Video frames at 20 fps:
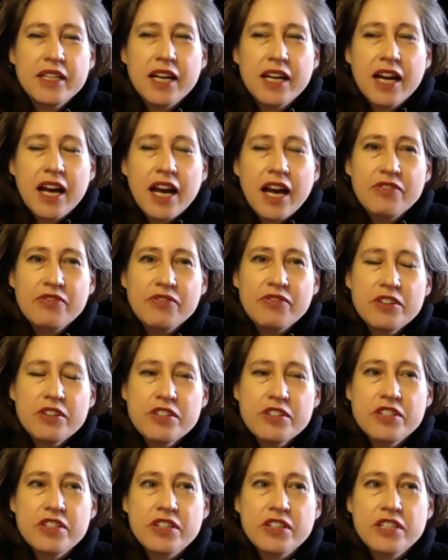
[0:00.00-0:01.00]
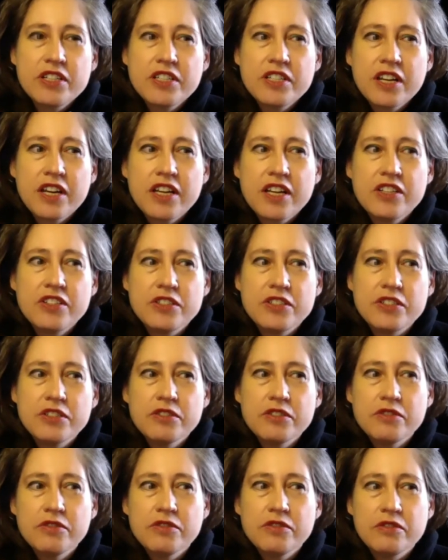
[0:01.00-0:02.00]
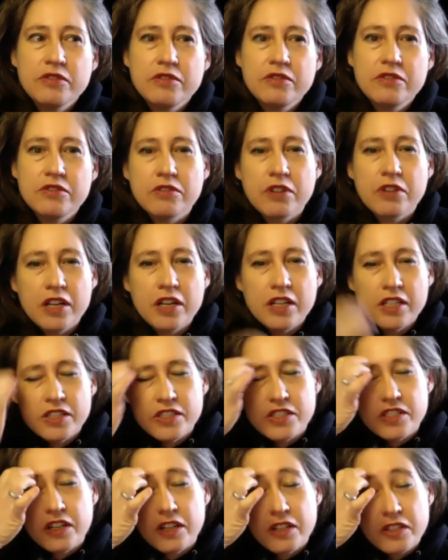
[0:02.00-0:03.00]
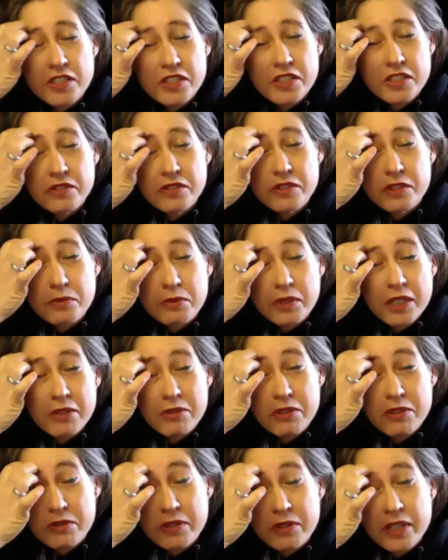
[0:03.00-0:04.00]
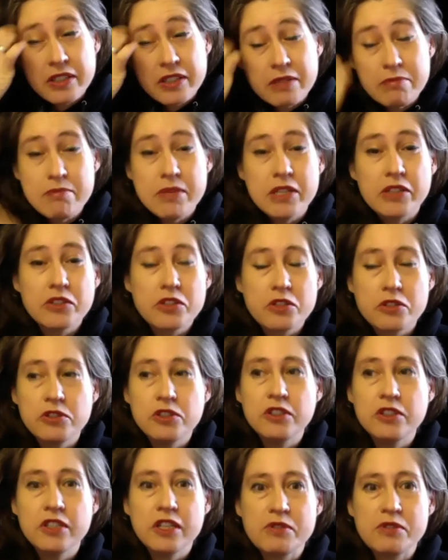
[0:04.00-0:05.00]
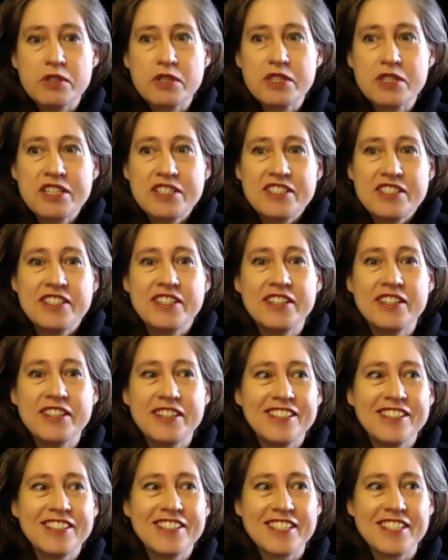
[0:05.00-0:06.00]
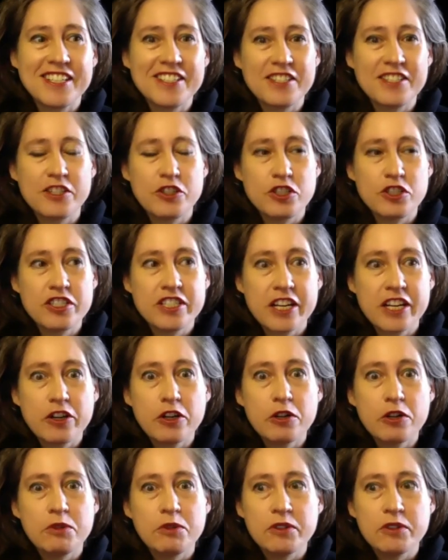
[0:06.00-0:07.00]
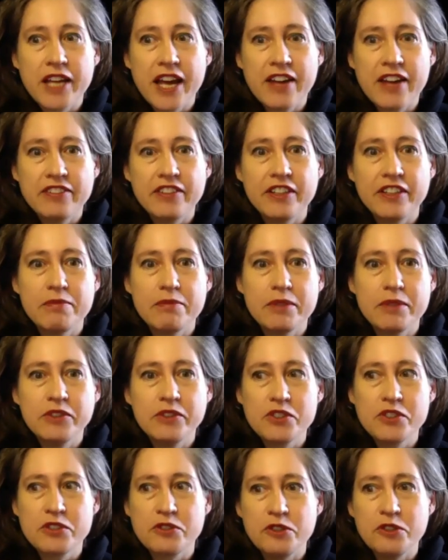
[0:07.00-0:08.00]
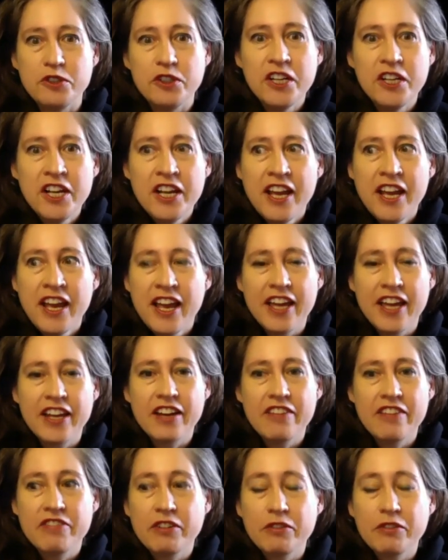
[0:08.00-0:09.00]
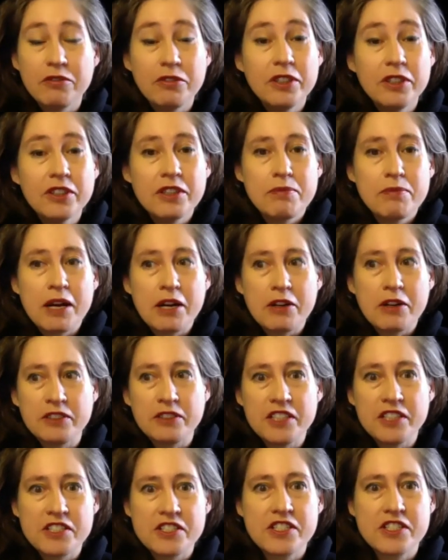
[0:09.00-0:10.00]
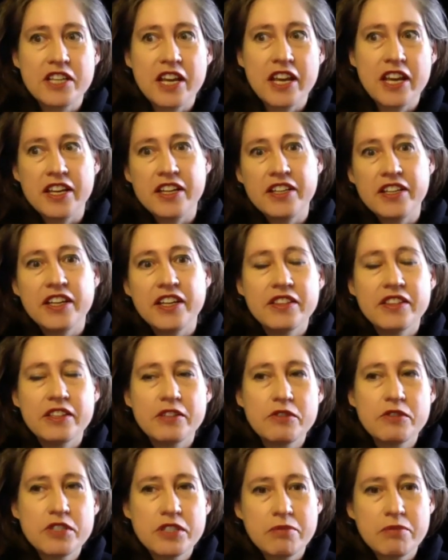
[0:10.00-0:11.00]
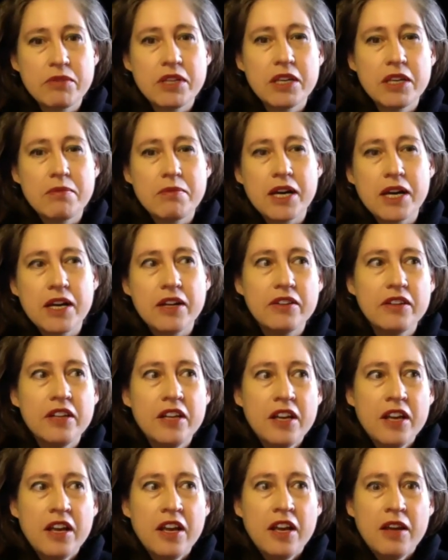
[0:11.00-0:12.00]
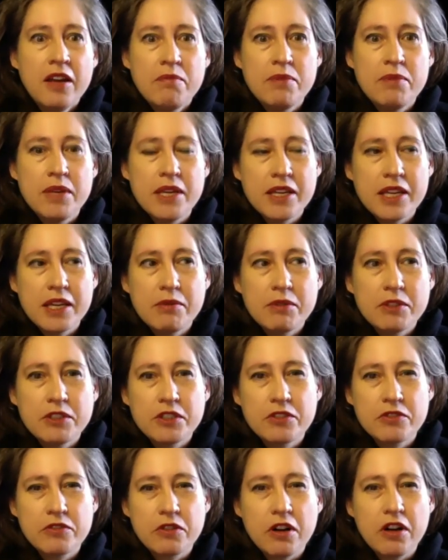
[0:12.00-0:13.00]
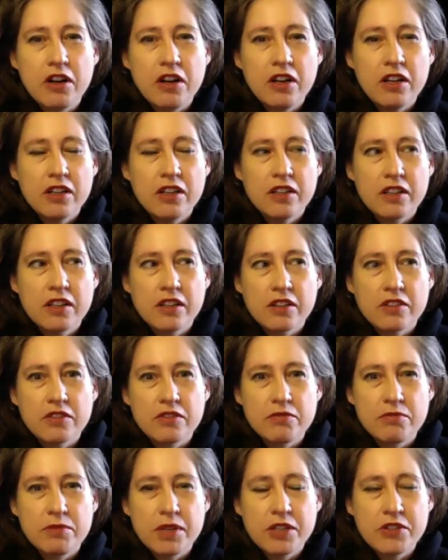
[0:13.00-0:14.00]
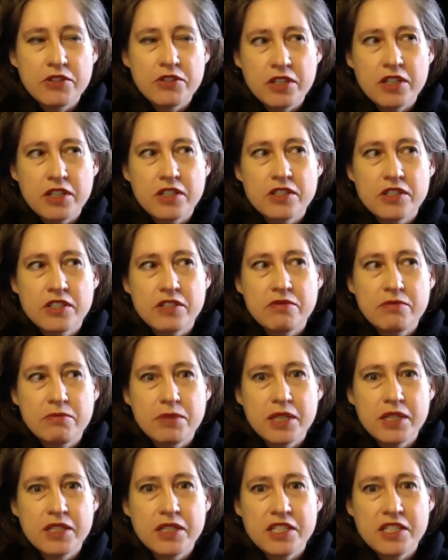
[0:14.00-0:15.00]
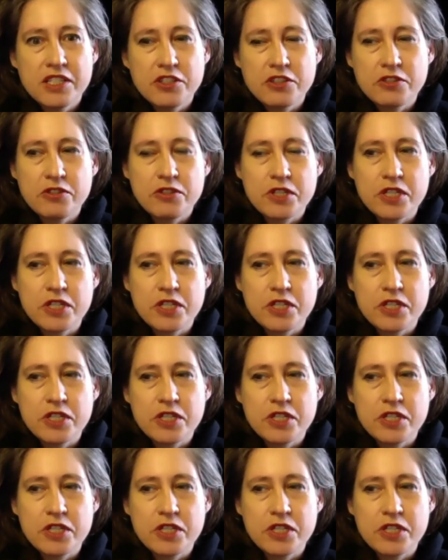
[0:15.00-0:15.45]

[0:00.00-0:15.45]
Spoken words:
I first started to kind of do drawings, cartoons, when I was around in middle school. I was being sent to this terrible Catholic middle school, and I felt really powerless. And yet there was something about being able to draw, make drawings of my teachers